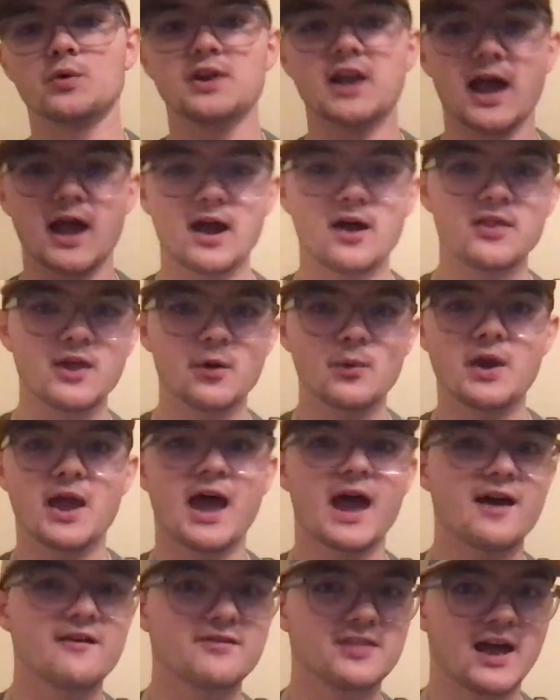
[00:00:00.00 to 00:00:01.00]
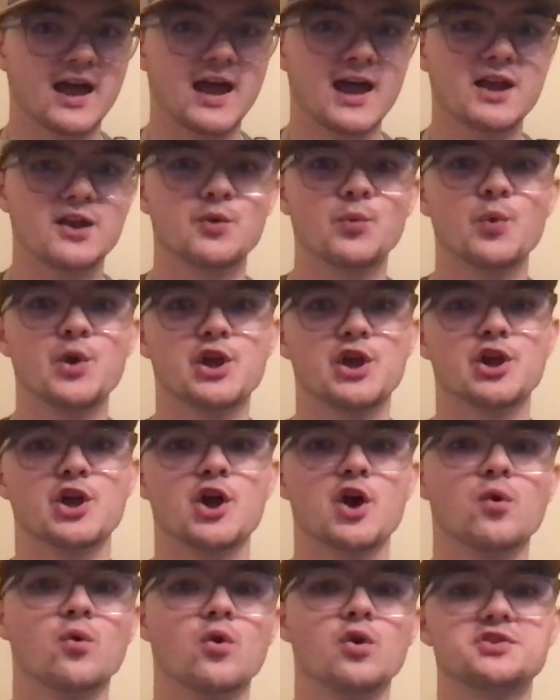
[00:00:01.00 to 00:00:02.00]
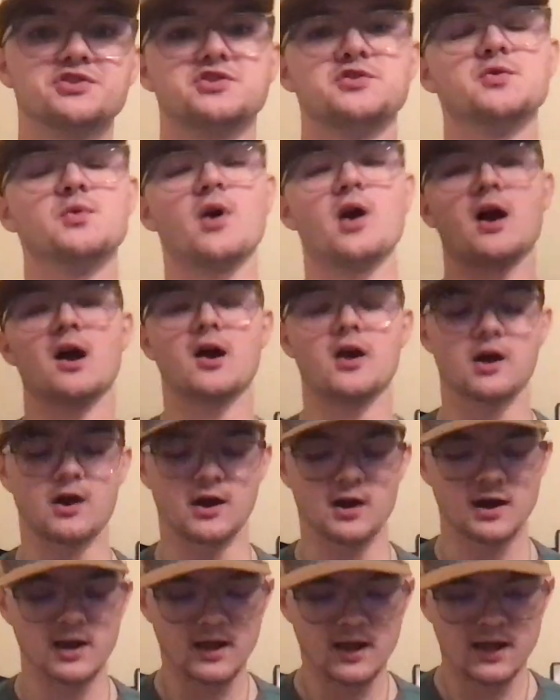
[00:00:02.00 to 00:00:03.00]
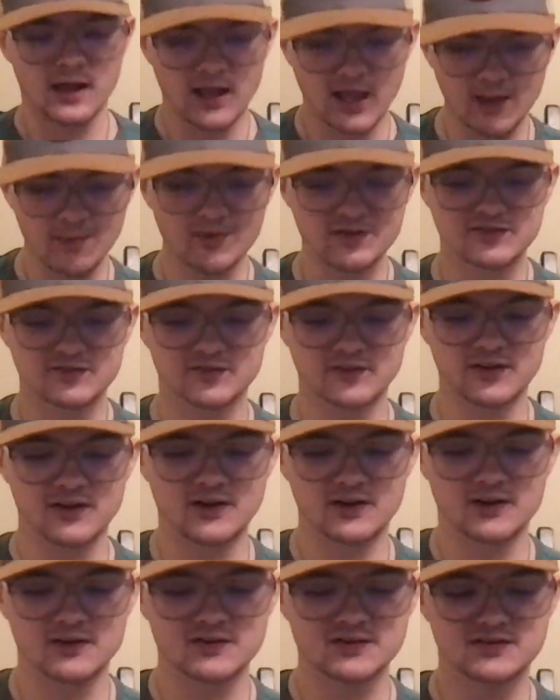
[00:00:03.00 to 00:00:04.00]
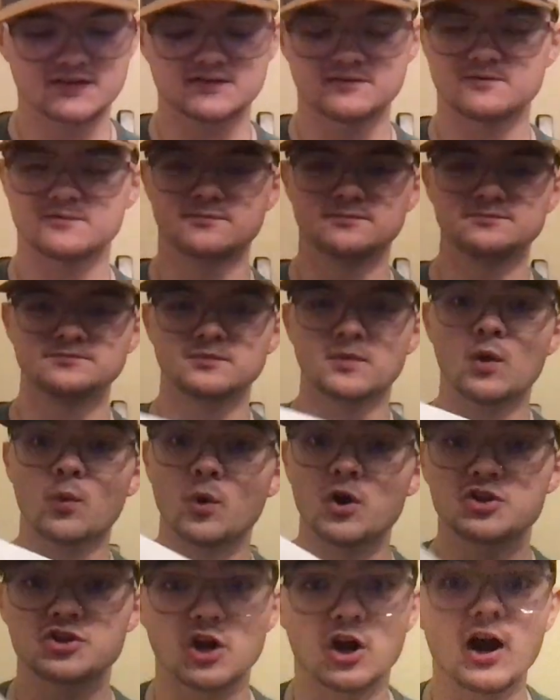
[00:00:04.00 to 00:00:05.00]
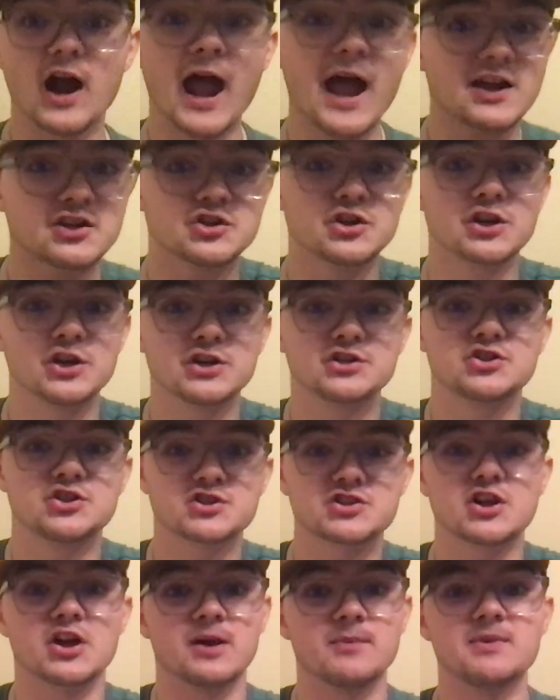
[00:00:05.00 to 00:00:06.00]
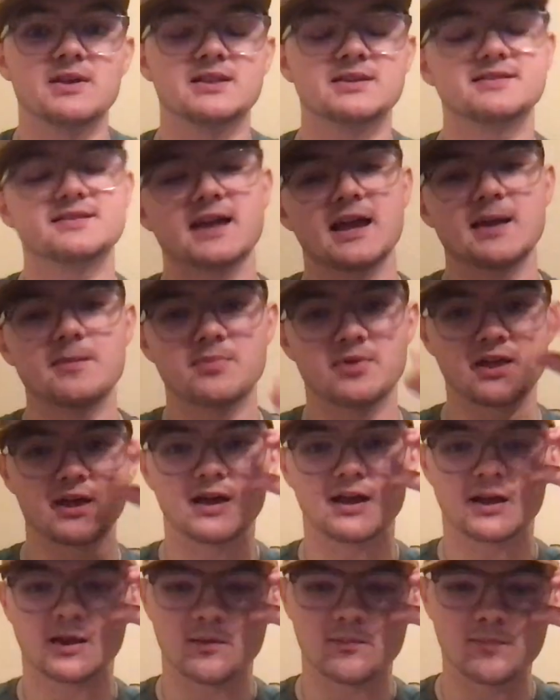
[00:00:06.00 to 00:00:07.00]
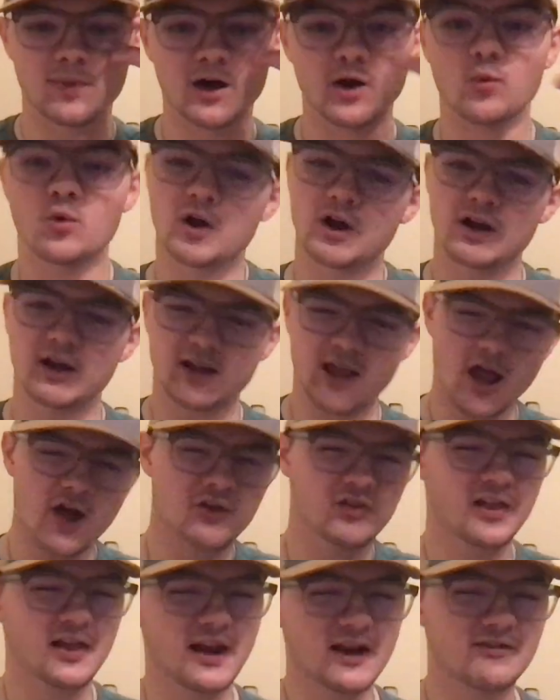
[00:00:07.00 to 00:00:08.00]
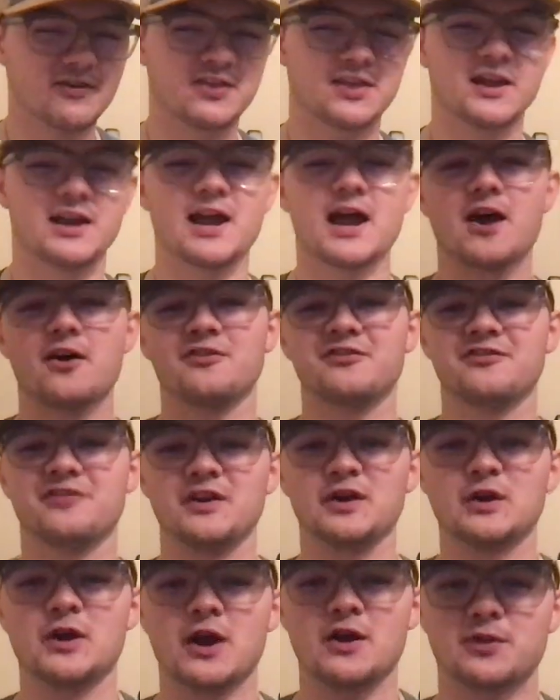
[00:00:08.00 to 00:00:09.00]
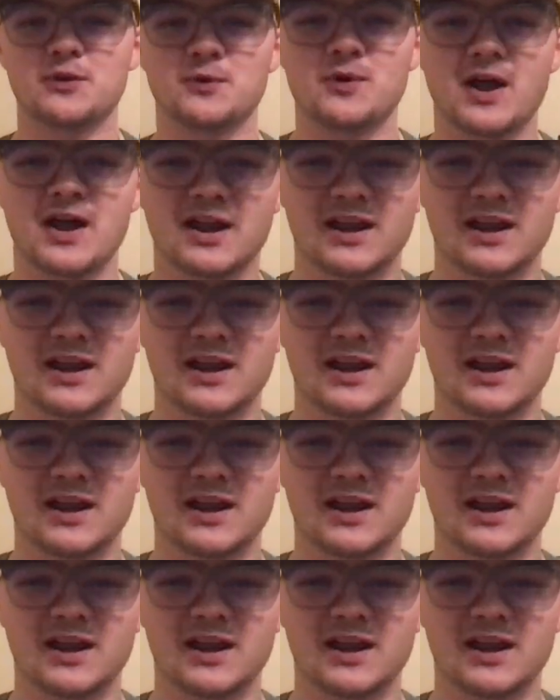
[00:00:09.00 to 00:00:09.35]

now that we have that, we can go on to our hemispheres, which are actually just going to be the same thing, but we're going to calculate everything out and figure out the right